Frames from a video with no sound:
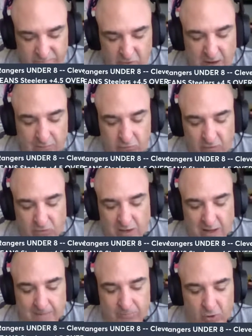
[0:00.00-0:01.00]
Faves
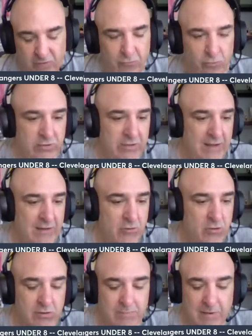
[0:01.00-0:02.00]
59 and 34. Thank
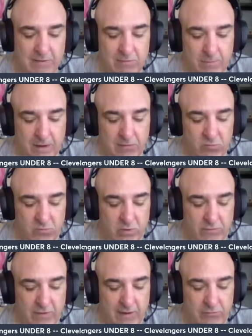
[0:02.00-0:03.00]
you, New York Mets, minus
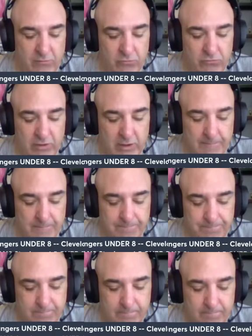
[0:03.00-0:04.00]
125. A loser there.
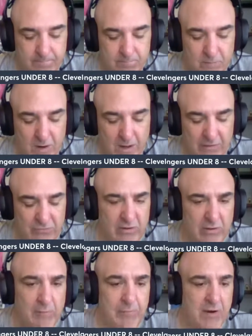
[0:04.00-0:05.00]

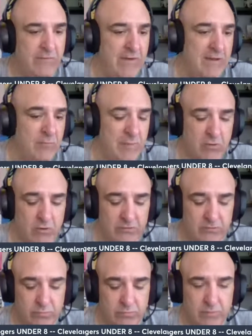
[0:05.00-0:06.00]
Still up with our faves
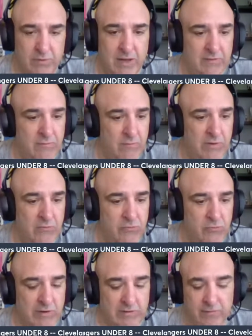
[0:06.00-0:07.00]
because we don't
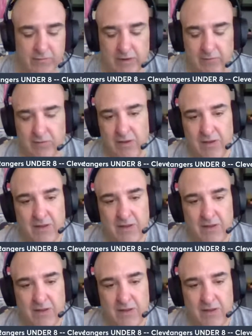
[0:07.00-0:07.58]
do crazy faves.